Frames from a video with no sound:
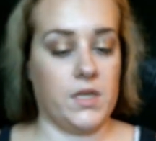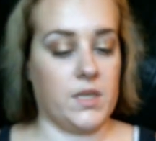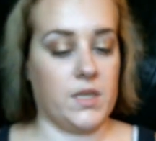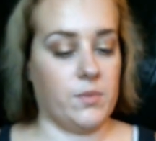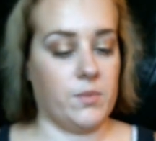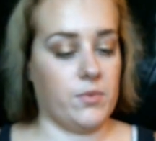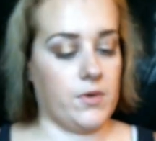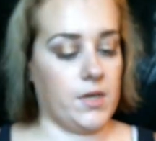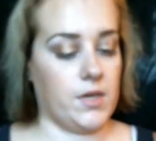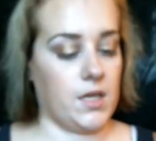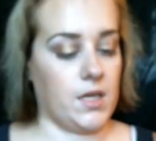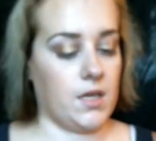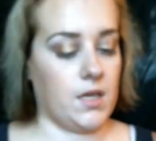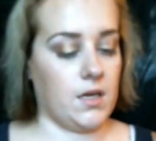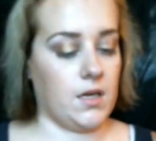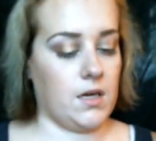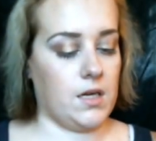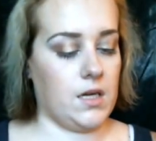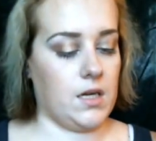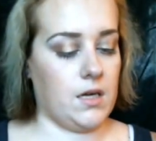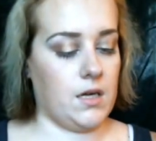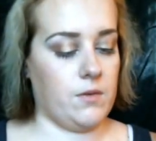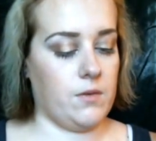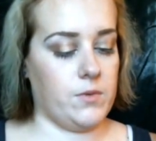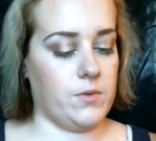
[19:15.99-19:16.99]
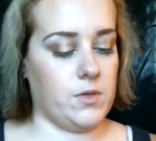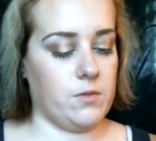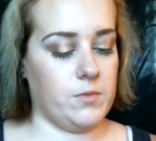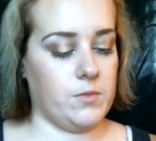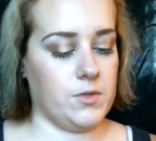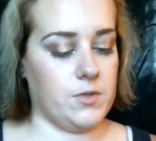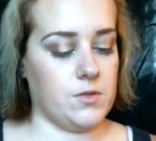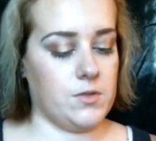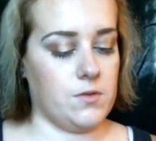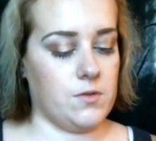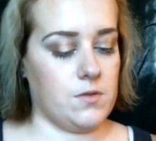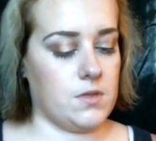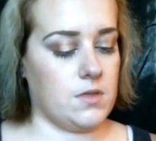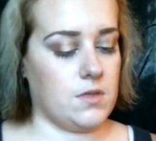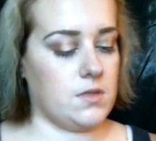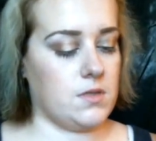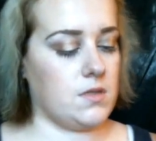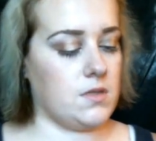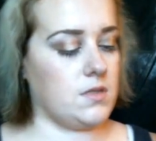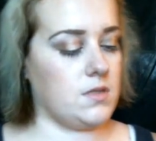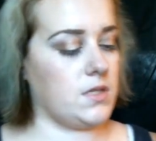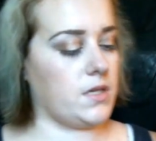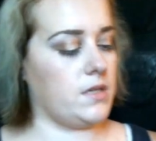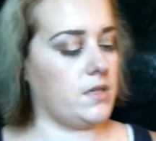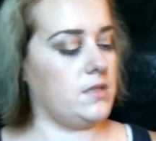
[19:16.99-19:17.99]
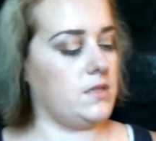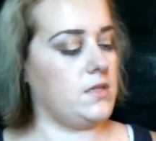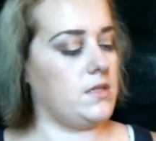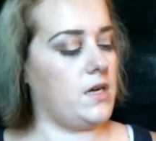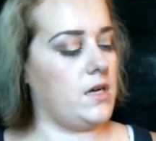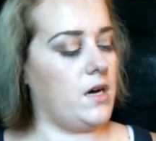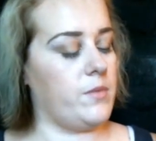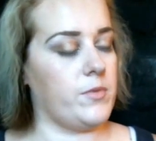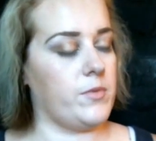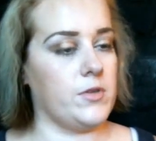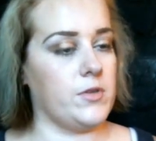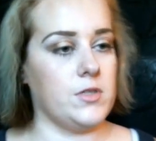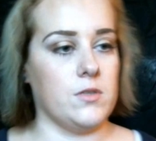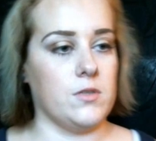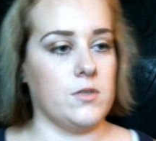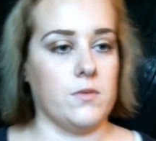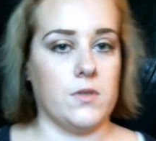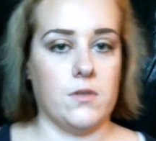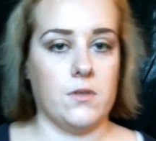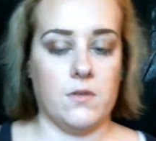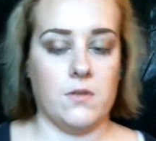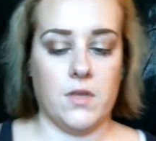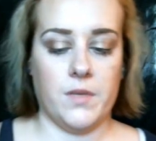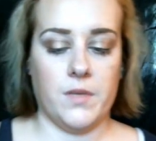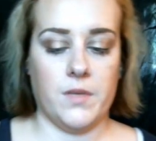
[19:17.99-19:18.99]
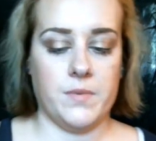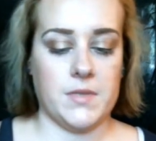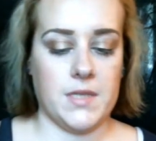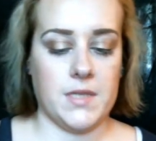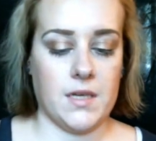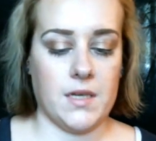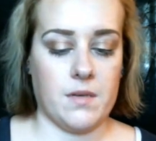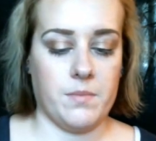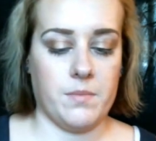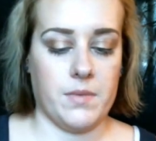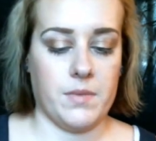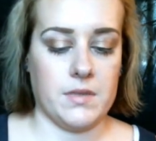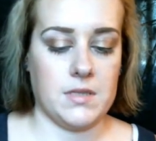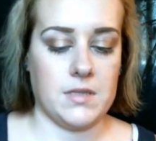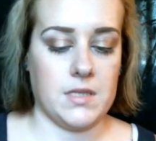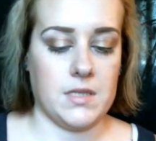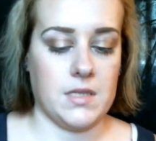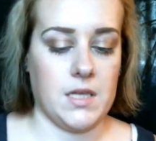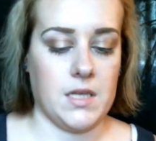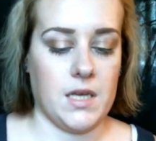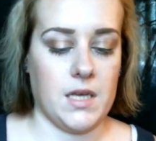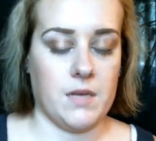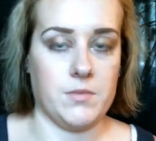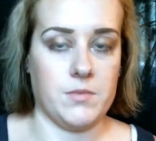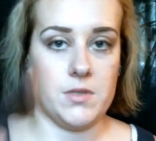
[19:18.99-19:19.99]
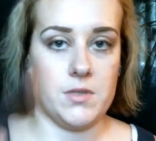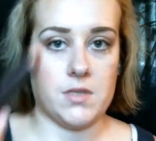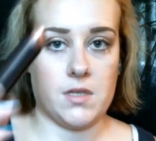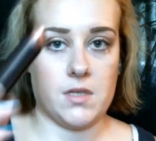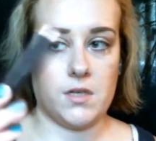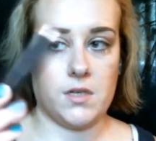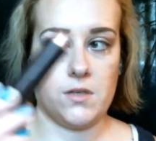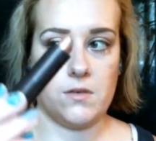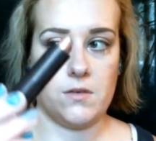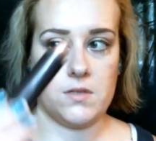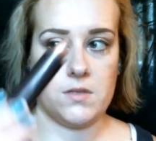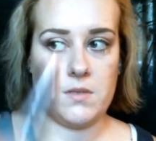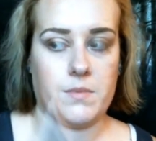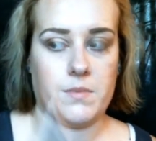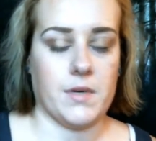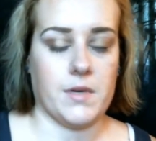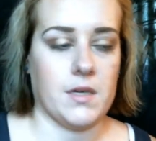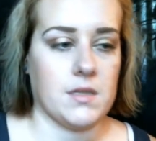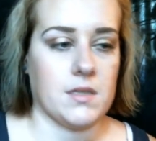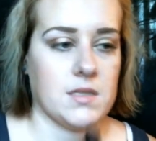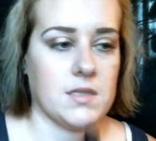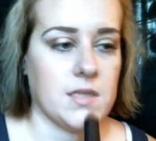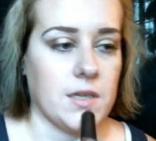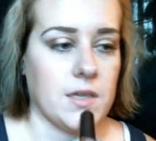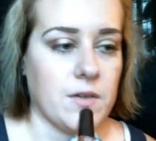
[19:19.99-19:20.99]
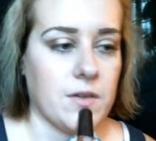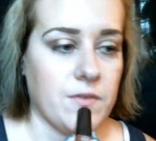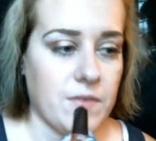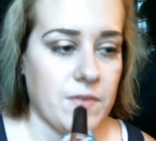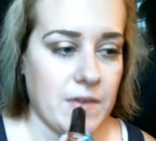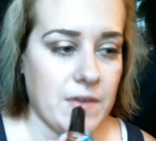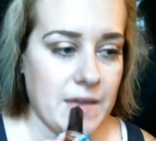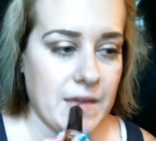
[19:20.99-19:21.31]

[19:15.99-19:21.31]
pretty, and I would almost use this as like a topper to a nude lipstick, but today I'm just going to use it by itself.